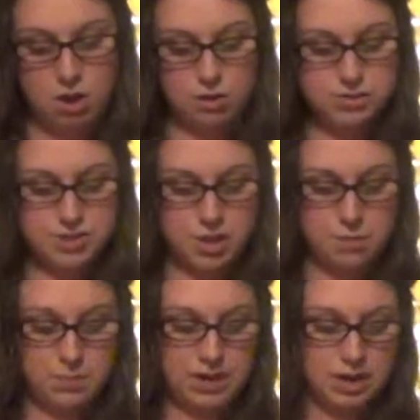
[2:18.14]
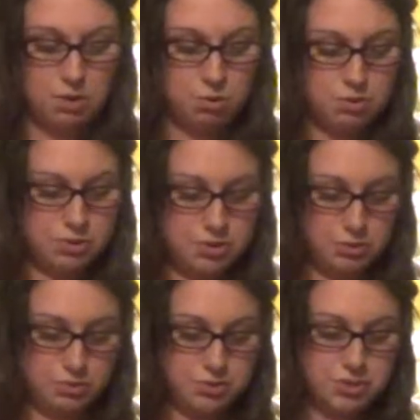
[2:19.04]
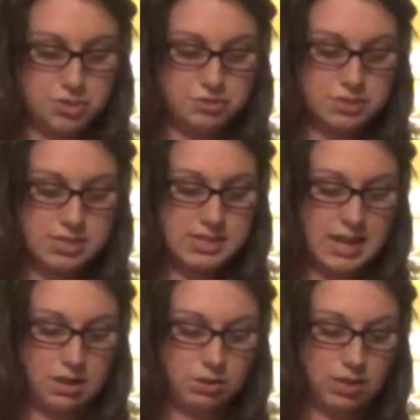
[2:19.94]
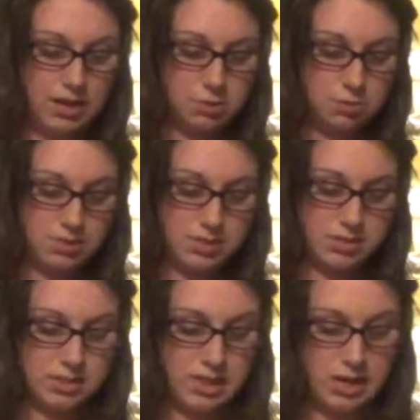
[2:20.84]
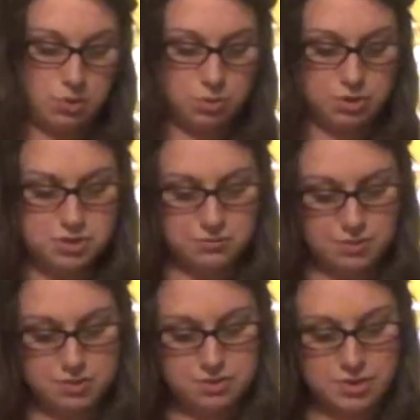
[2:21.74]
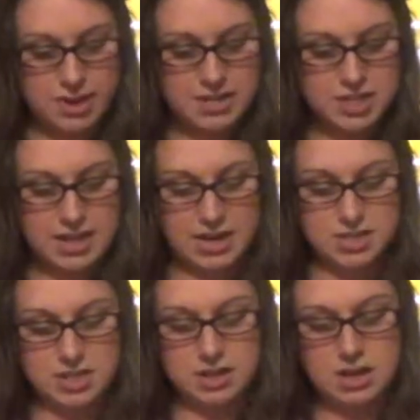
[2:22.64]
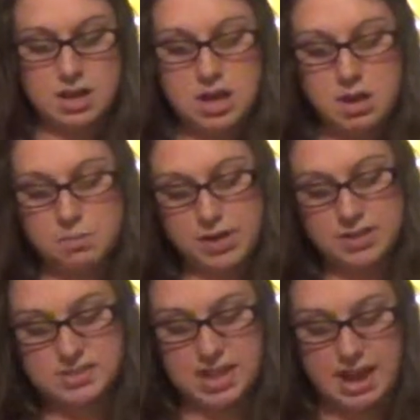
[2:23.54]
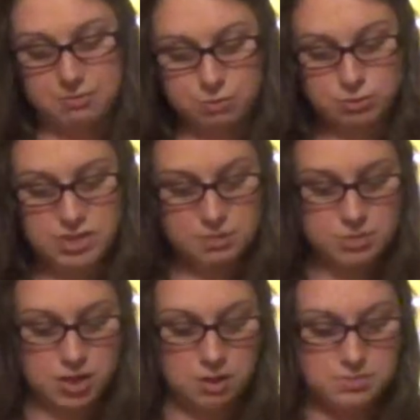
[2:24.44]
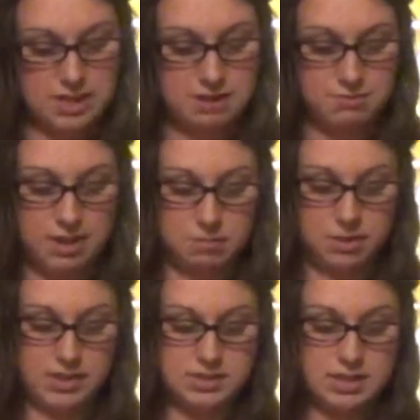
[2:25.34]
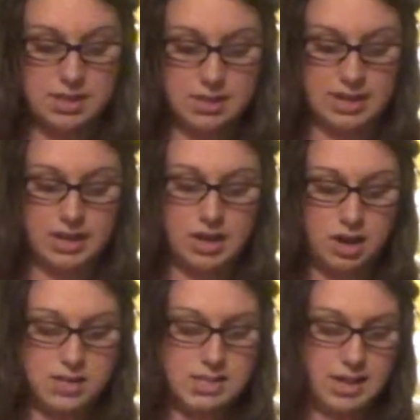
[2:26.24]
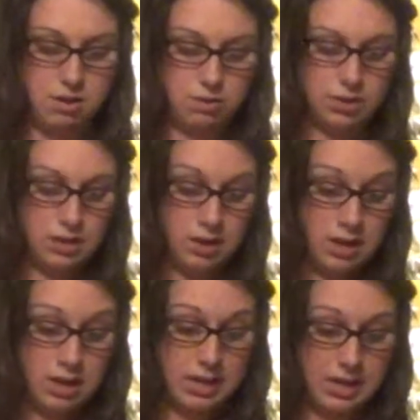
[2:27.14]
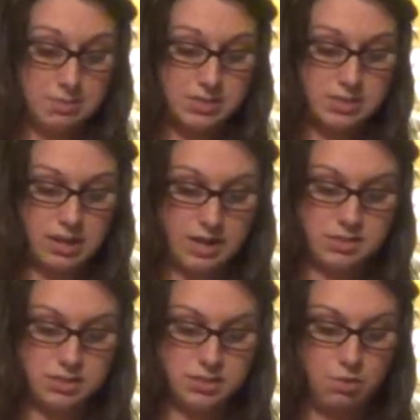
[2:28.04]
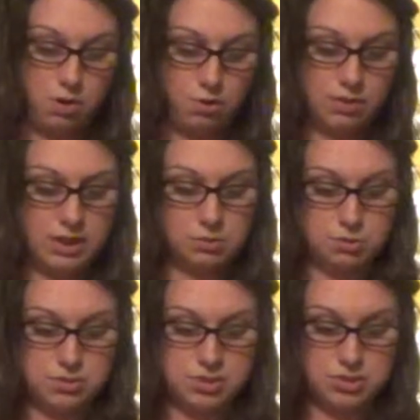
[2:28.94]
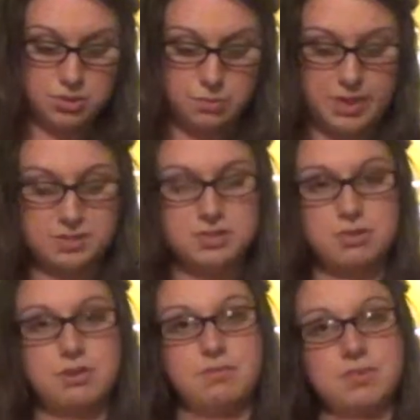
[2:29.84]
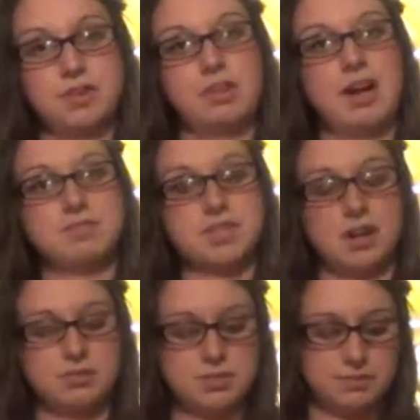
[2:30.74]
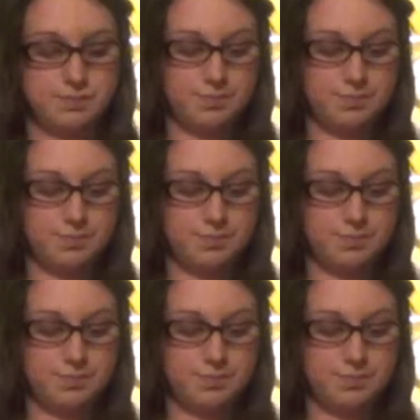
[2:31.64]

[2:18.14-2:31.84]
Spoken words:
Also, many older adults choose to take online courses in order to further their education because they have full-time jobs and families. They cannot take on-campus classes, so online courses are best suited for their lifestyles.